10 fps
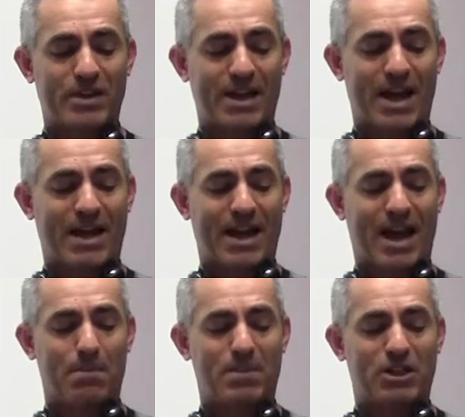diet
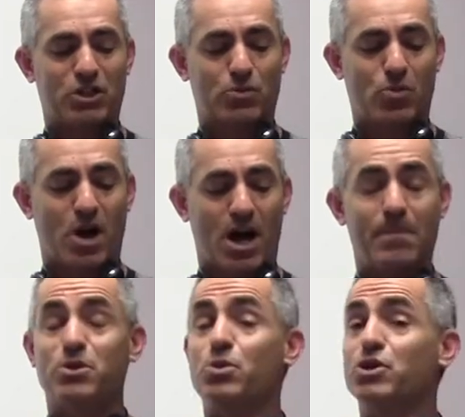can be
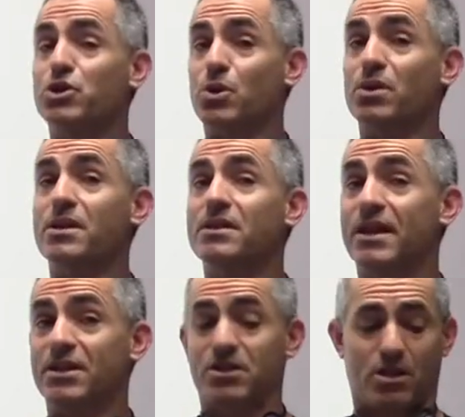ascribed to the certain
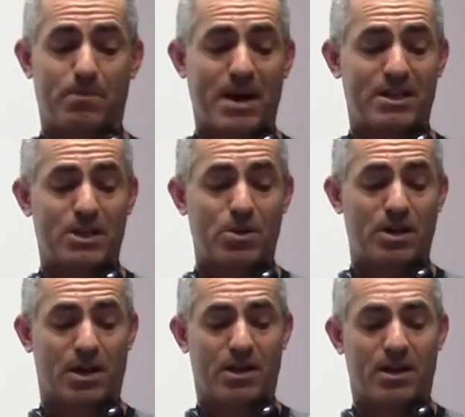intestinal
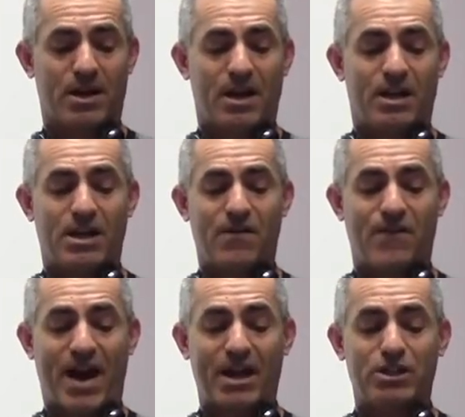bacteria. The
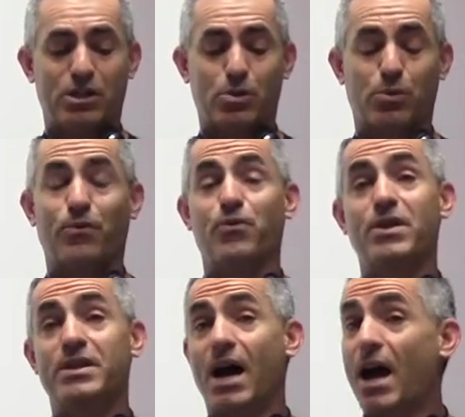advantage of the
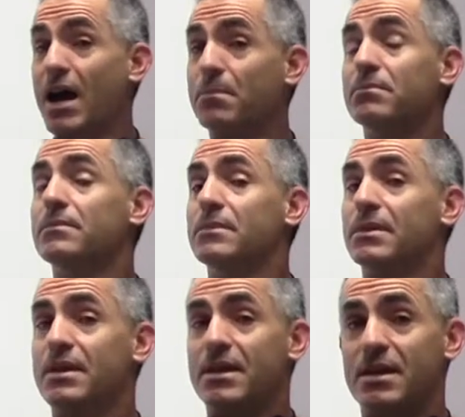gluten-free diet
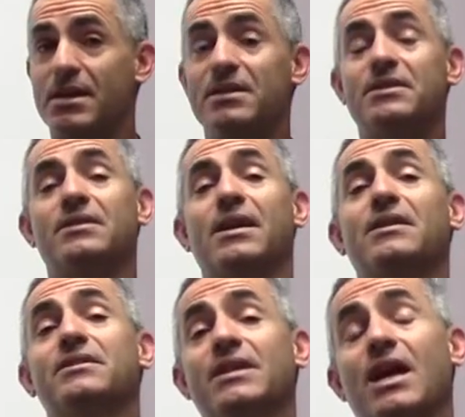is that
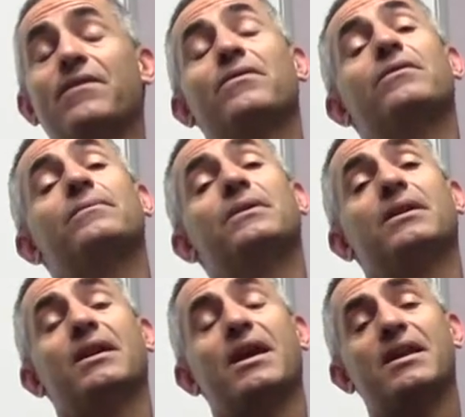it's safe
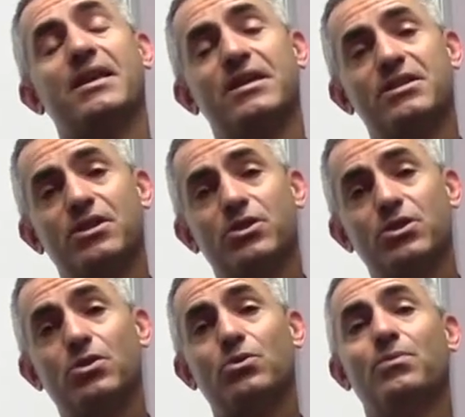and easy to
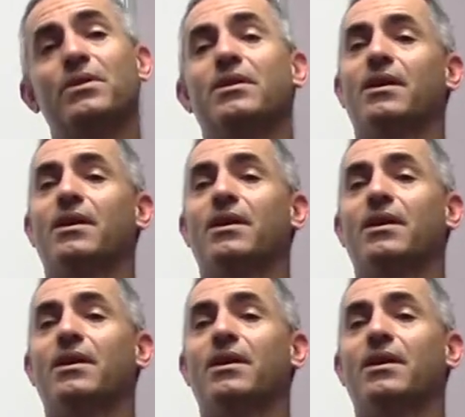do,